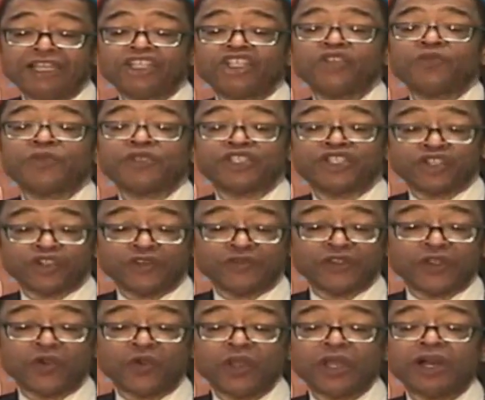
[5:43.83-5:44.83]
to
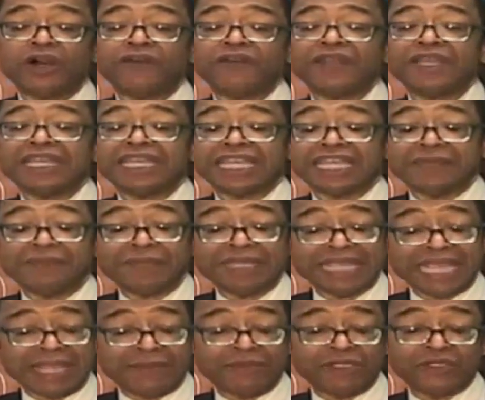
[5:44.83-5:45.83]
preserve your wealth and
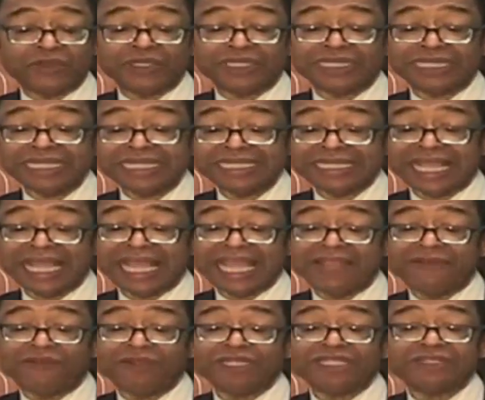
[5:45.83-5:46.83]
be able to at least
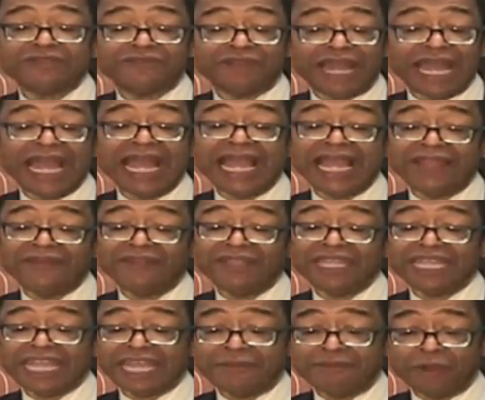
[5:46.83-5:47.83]
halfway survive.
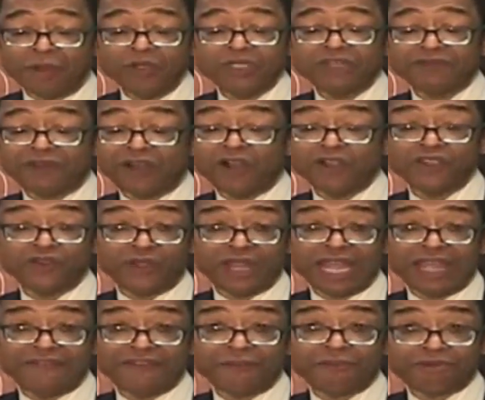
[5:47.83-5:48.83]
And most of all, you're going
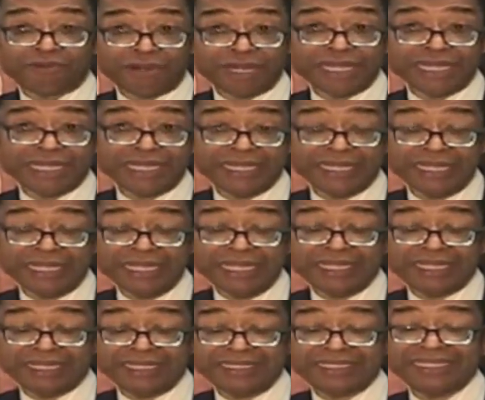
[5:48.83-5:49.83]
to have to pray,
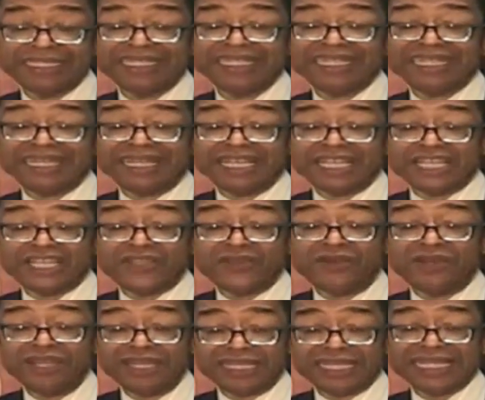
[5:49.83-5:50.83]
because
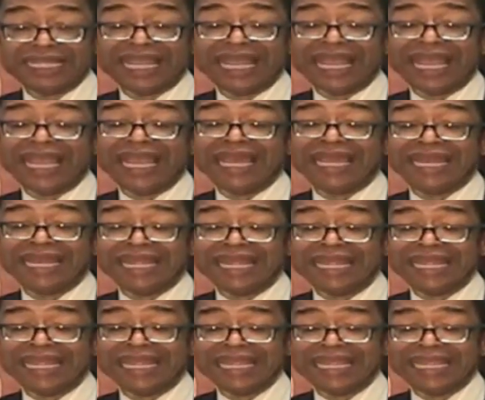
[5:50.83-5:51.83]
you're looking at
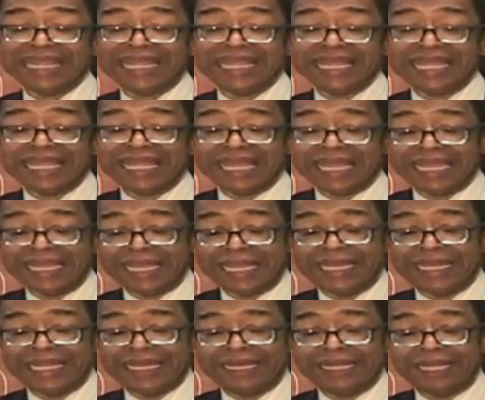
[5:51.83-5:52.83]
a
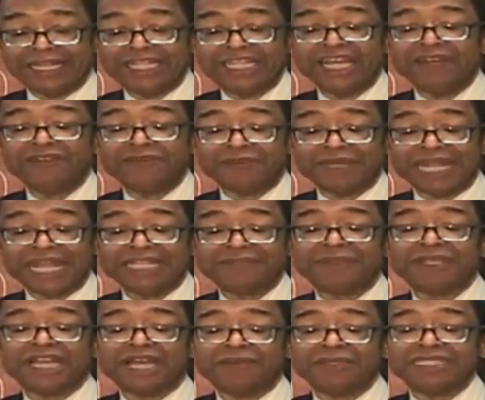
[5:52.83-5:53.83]
government that has
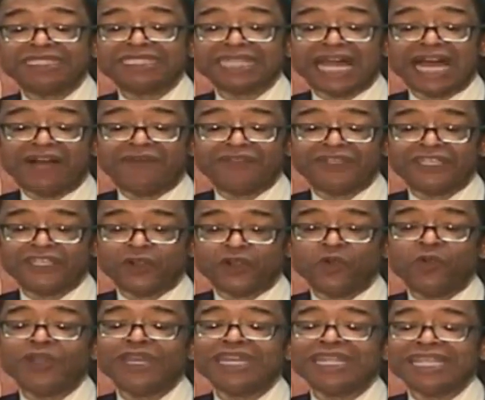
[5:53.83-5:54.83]
become insolvent. The
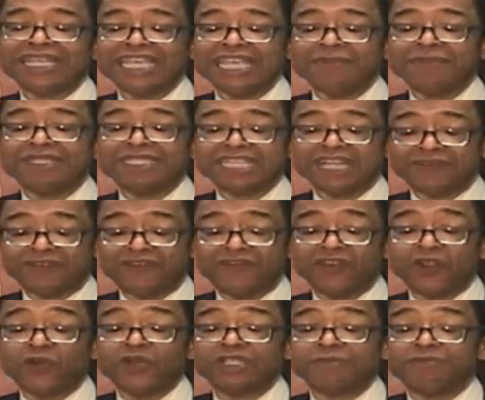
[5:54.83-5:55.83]
only way they can keep itself
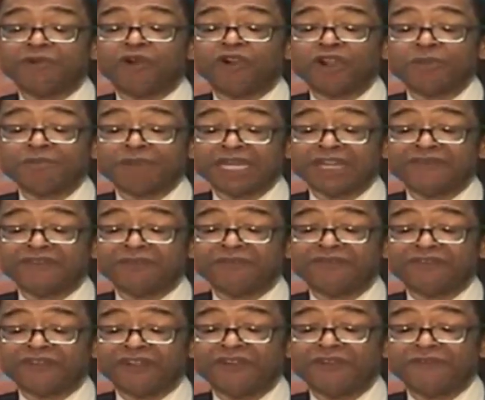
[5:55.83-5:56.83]
afloat is borrowing money from
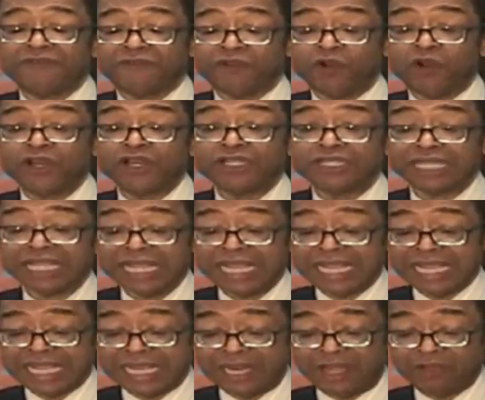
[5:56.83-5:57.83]
foreigners
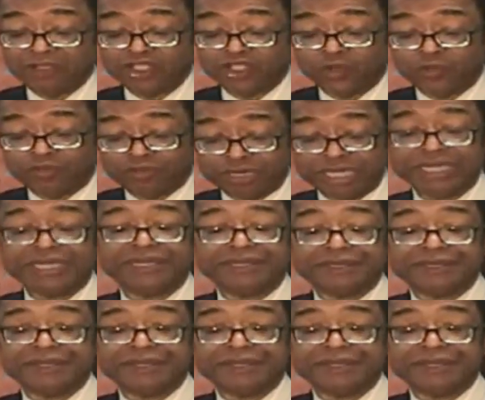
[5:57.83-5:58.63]
and also print.